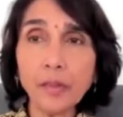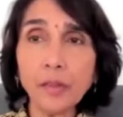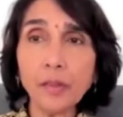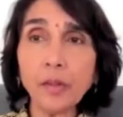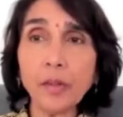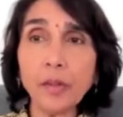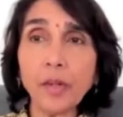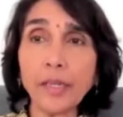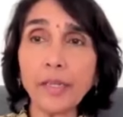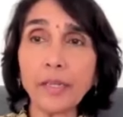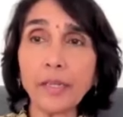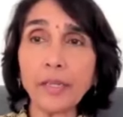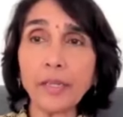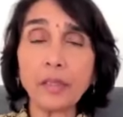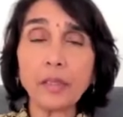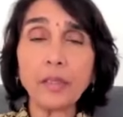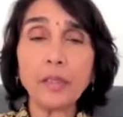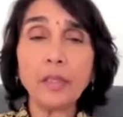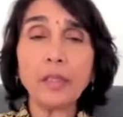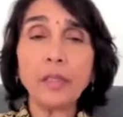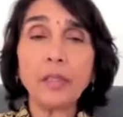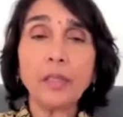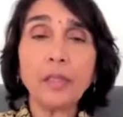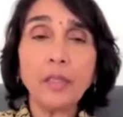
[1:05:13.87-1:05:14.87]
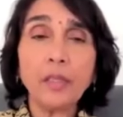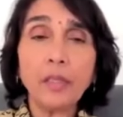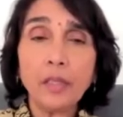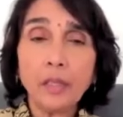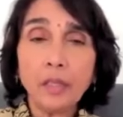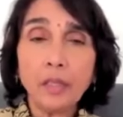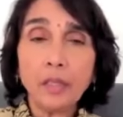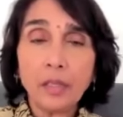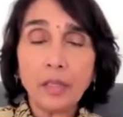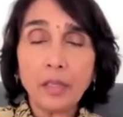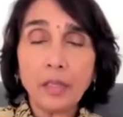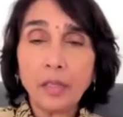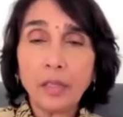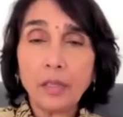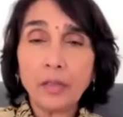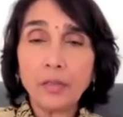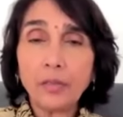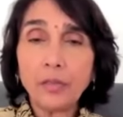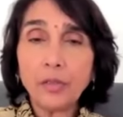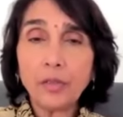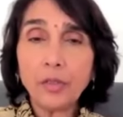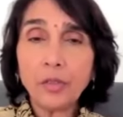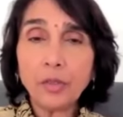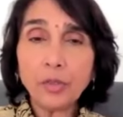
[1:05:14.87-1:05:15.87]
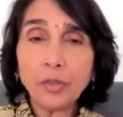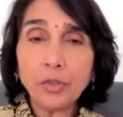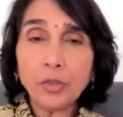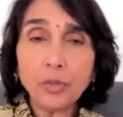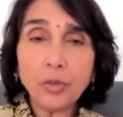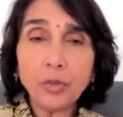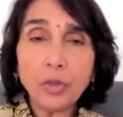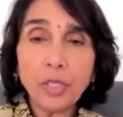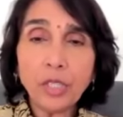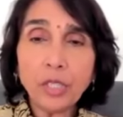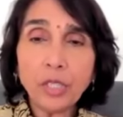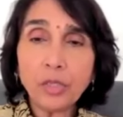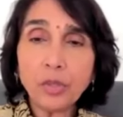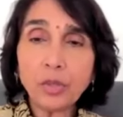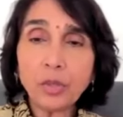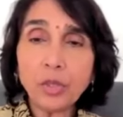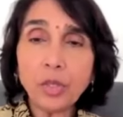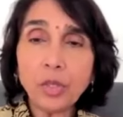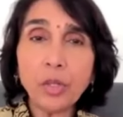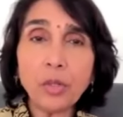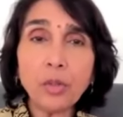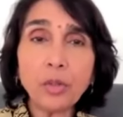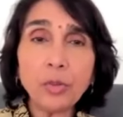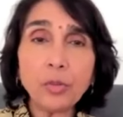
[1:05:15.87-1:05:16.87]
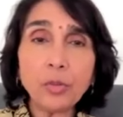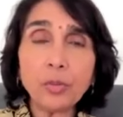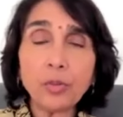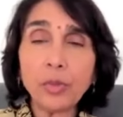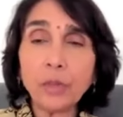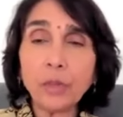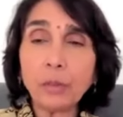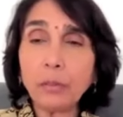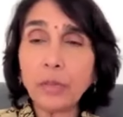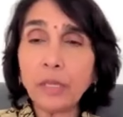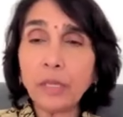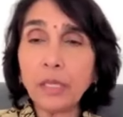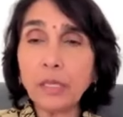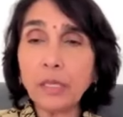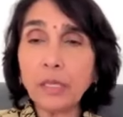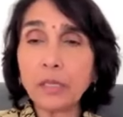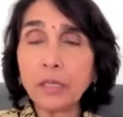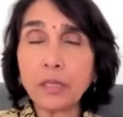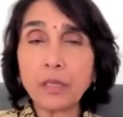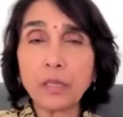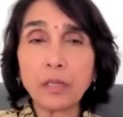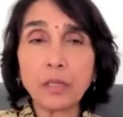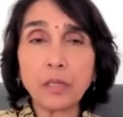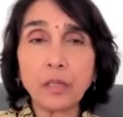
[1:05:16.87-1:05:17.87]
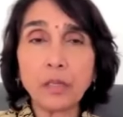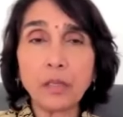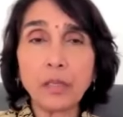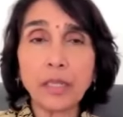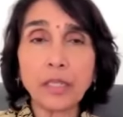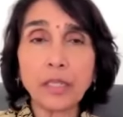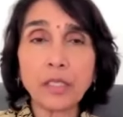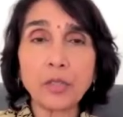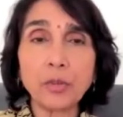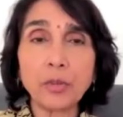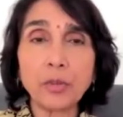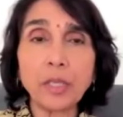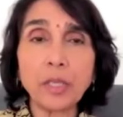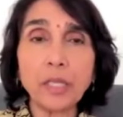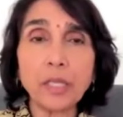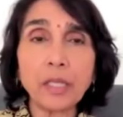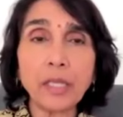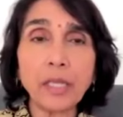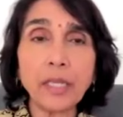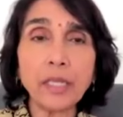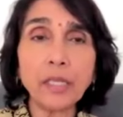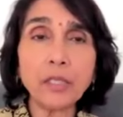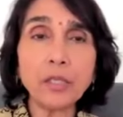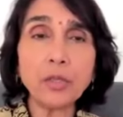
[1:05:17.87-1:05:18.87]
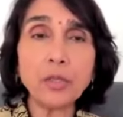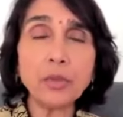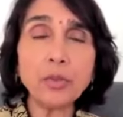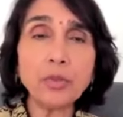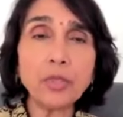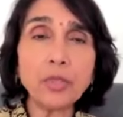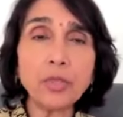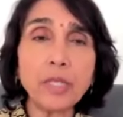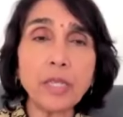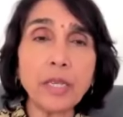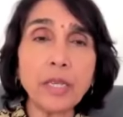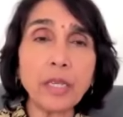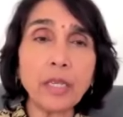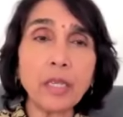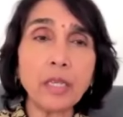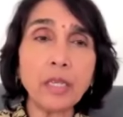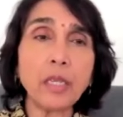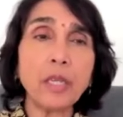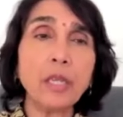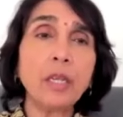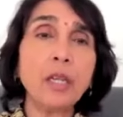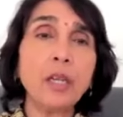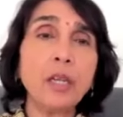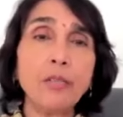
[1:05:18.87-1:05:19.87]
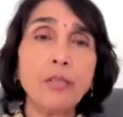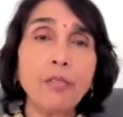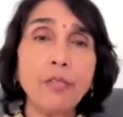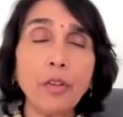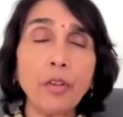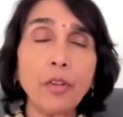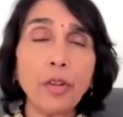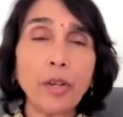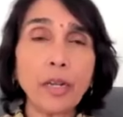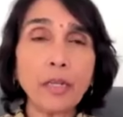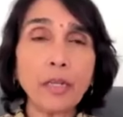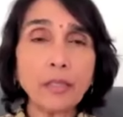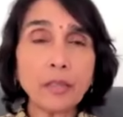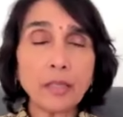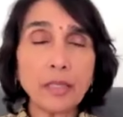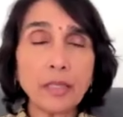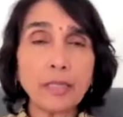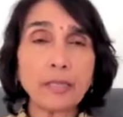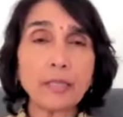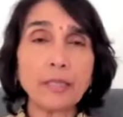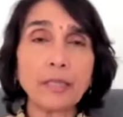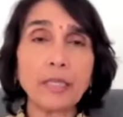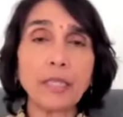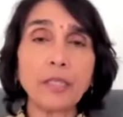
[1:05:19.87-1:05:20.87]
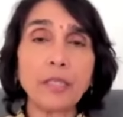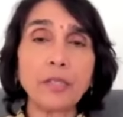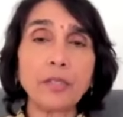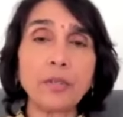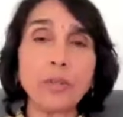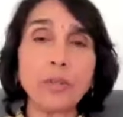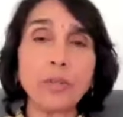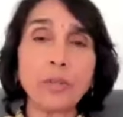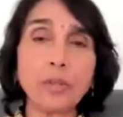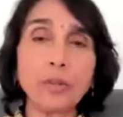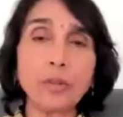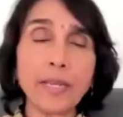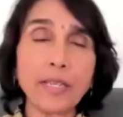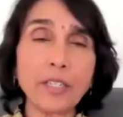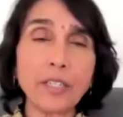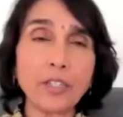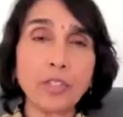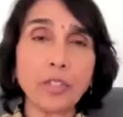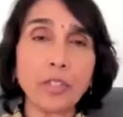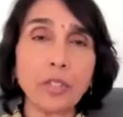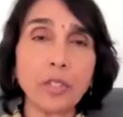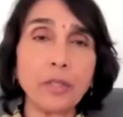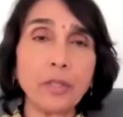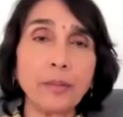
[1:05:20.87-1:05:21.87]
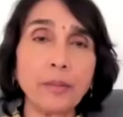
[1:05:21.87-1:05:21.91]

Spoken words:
All right. For those who need to go, we meet next week again, Tuesday. Florence, let's take your question.